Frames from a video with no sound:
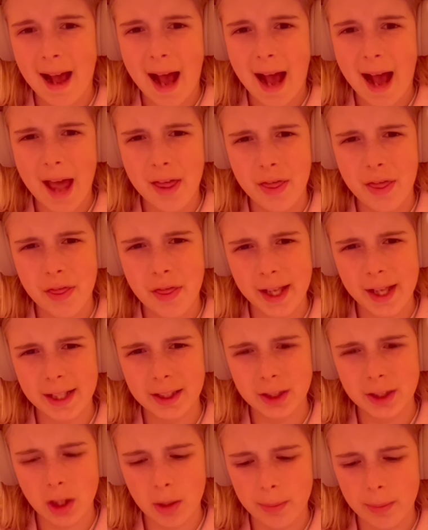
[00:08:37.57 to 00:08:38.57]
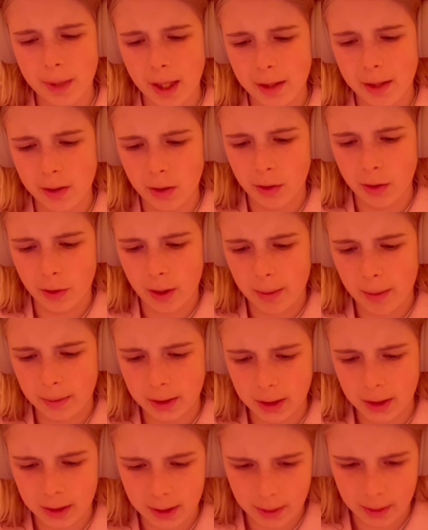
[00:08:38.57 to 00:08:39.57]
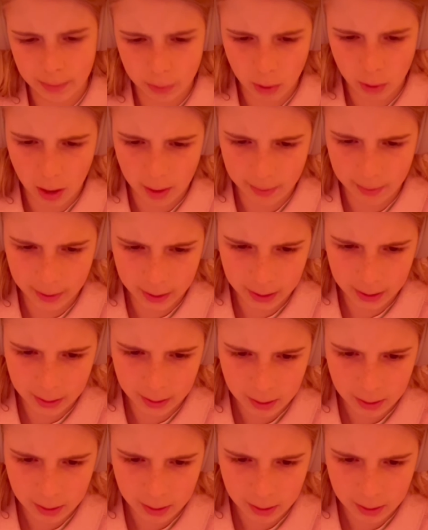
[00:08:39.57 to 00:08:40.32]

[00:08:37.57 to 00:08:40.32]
I think so, but I don't know. I'm just gonna say probably.